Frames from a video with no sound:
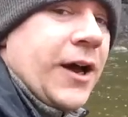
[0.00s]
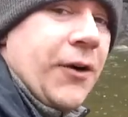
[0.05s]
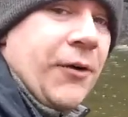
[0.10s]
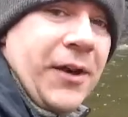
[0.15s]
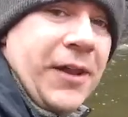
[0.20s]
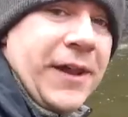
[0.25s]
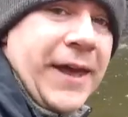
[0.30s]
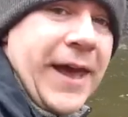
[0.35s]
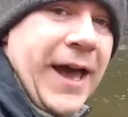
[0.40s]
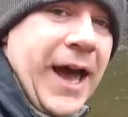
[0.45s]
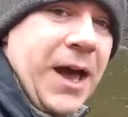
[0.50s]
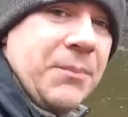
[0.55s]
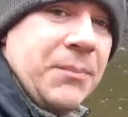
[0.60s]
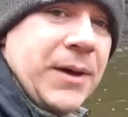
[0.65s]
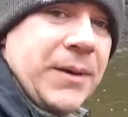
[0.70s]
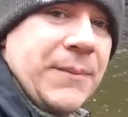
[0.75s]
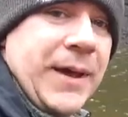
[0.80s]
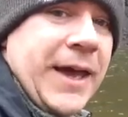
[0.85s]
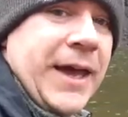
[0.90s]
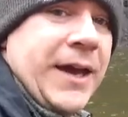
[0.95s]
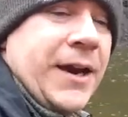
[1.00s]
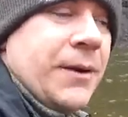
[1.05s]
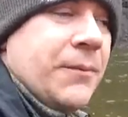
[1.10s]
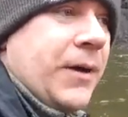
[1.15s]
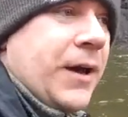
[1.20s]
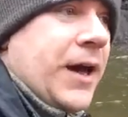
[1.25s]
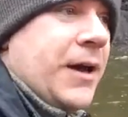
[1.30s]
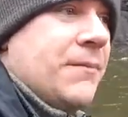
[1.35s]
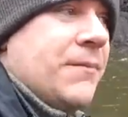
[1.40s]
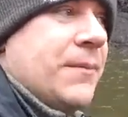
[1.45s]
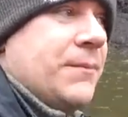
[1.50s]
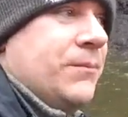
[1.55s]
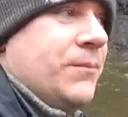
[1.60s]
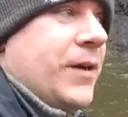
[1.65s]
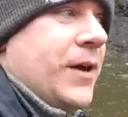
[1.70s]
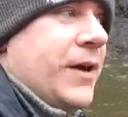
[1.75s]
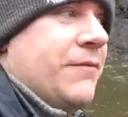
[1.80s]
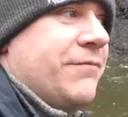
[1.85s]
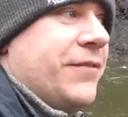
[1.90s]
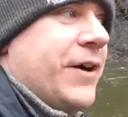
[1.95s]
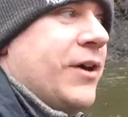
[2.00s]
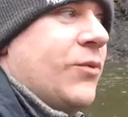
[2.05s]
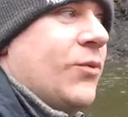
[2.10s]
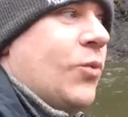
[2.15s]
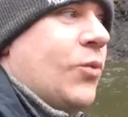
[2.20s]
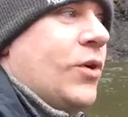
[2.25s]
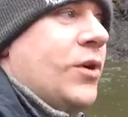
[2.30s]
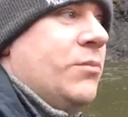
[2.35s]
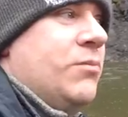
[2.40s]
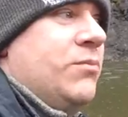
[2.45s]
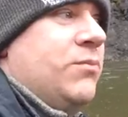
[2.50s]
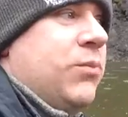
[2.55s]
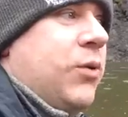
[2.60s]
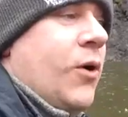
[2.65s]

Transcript: really happy, man. I'm, I'm I found one